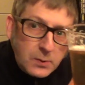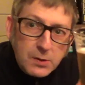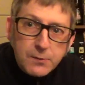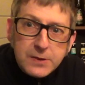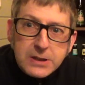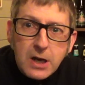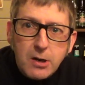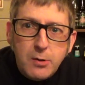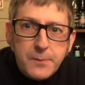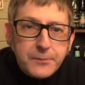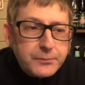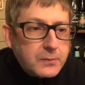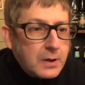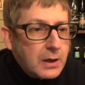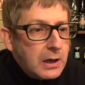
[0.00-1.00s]
video.
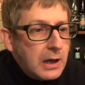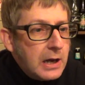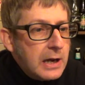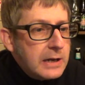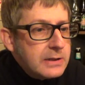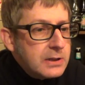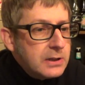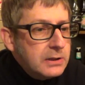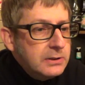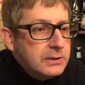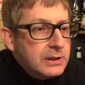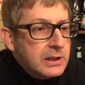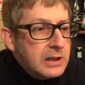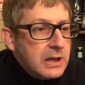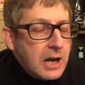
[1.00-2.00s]
And
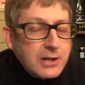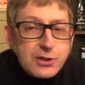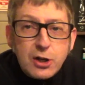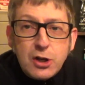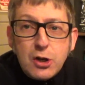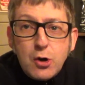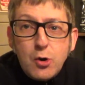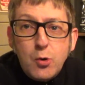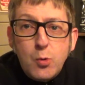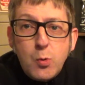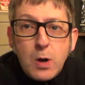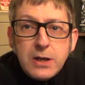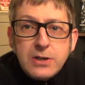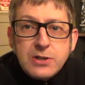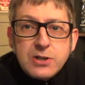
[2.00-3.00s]
as I
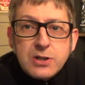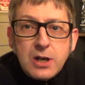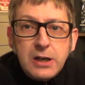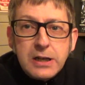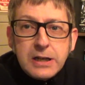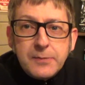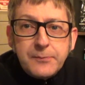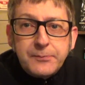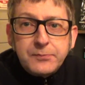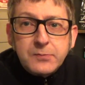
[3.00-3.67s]
always say,